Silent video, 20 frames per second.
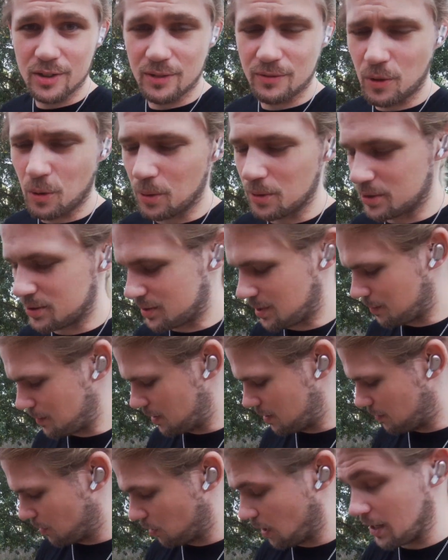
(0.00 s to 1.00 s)
Of course, some of
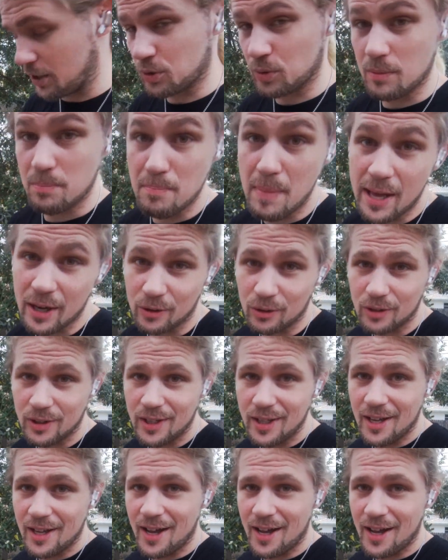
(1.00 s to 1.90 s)
them are actually metal.